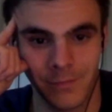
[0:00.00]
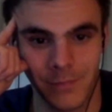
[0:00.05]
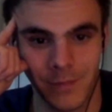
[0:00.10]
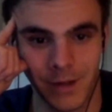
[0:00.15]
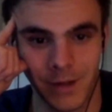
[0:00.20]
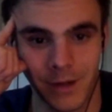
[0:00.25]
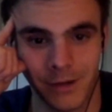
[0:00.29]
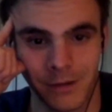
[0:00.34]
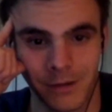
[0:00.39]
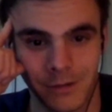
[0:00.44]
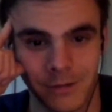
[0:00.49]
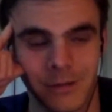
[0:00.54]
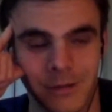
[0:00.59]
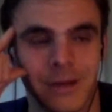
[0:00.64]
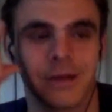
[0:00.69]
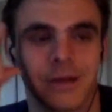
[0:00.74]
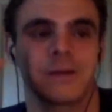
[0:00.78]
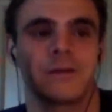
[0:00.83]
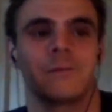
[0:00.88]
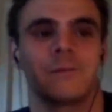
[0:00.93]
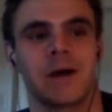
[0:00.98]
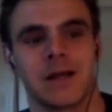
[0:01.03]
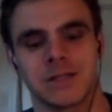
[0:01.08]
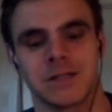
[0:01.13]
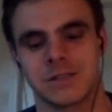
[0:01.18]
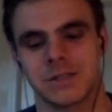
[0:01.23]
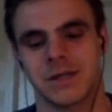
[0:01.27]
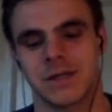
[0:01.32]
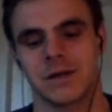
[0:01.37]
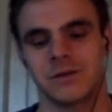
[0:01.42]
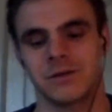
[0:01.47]
Yeah, I can
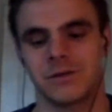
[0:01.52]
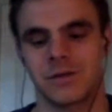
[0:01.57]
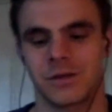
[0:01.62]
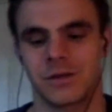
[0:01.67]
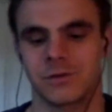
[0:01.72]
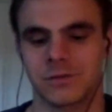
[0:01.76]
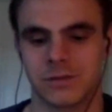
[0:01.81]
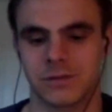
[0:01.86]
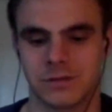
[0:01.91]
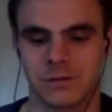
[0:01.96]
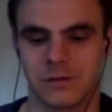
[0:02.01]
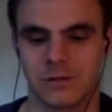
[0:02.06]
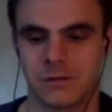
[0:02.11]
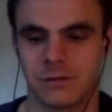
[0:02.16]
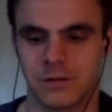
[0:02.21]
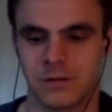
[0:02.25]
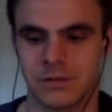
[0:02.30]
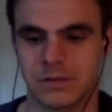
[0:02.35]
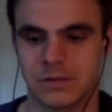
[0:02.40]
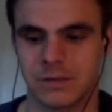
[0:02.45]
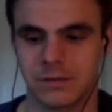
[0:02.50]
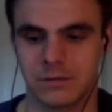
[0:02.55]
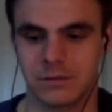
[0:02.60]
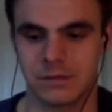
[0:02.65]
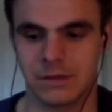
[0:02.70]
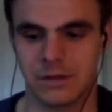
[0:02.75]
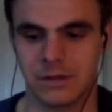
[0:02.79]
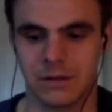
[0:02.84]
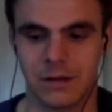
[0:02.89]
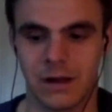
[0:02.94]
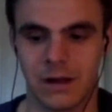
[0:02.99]
imagine how you could go stir crazy. It's
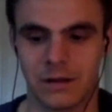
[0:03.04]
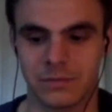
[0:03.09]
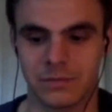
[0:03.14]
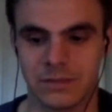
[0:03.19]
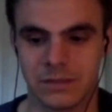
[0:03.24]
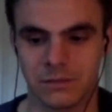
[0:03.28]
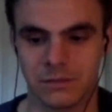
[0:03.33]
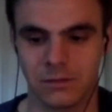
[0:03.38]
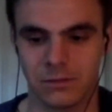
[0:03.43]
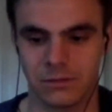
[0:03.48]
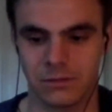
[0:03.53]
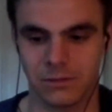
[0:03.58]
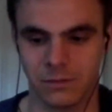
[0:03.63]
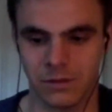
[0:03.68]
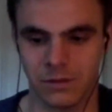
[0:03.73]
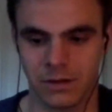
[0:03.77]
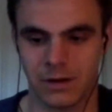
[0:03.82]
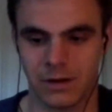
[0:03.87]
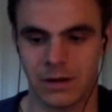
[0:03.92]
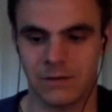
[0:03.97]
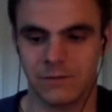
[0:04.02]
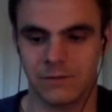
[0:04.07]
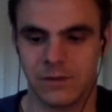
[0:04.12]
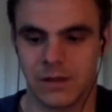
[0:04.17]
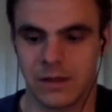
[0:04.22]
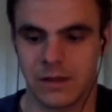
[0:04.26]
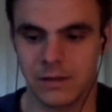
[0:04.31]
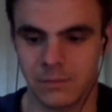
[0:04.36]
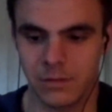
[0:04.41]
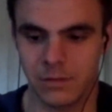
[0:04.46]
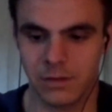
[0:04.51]
like I'm still going to work every
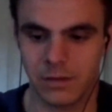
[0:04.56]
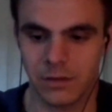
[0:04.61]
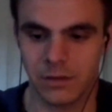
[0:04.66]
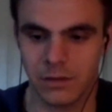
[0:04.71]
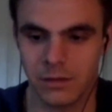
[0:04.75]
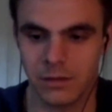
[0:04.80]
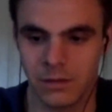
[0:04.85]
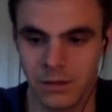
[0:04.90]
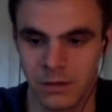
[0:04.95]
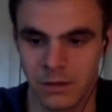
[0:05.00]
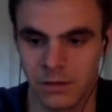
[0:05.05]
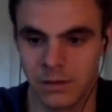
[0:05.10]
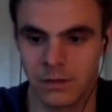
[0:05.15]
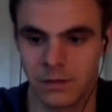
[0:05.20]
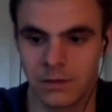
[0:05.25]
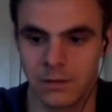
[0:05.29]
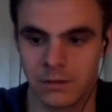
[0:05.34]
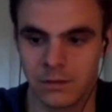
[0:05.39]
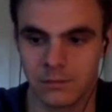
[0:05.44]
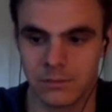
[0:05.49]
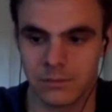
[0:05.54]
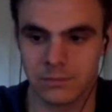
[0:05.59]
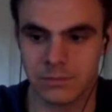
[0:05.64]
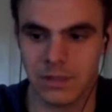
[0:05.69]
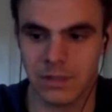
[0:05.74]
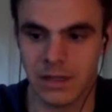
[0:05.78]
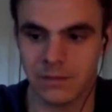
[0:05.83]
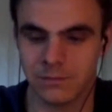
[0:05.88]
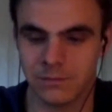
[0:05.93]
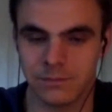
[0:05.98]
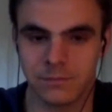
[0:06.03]
day, but
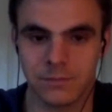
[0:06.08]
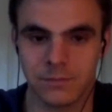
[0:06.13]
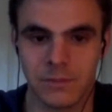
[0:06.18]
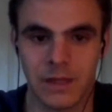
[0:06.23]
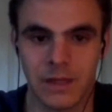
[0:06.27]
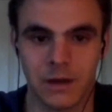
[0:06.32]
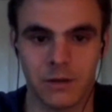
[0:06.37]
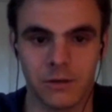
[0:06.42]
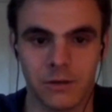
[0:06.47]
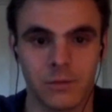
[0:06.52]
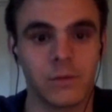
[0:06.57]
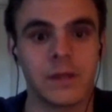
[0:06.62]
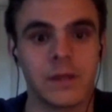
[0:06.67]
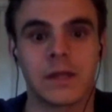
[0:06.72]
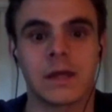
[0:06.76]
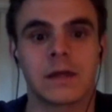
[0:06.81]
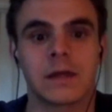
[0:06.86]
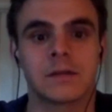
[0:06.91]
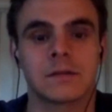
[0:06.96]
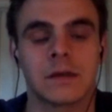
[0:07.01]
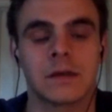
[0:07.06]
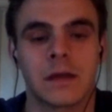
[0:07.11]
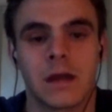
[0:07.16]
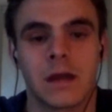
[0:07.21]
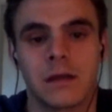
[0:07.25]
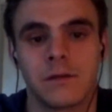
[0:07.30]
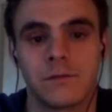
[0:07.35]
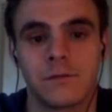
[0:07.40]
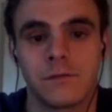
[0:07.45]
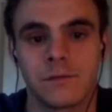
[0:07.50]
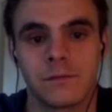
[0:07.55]
I'm like on the weekends I
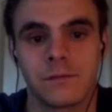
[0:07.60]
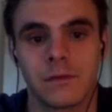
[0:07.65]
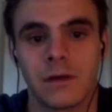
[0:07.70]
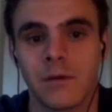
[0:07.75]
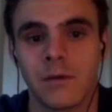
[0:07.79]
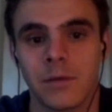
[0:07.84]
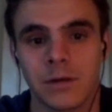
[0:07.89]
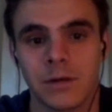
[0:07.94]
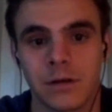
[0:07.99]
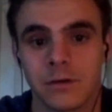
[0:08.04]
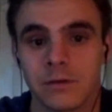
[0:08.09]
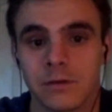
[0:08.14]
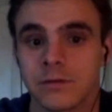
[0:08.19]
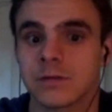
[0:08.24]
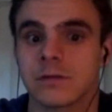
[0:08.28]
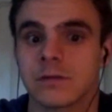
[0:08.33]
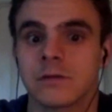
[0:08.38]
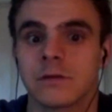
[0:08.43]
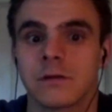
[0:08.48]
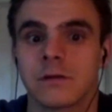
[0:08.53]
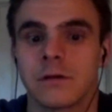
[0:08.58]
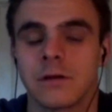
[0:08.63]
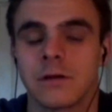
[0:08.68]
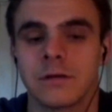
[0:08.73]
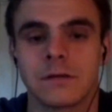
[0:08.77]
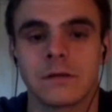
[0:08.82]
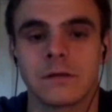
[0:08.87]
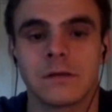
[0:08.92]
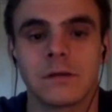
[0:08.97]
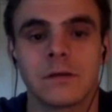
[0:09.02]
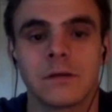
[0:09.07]
kind of have been going stir
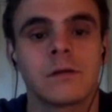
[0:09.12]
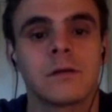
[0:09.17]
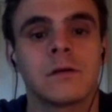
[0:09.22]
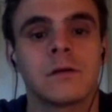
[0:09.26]
crazy.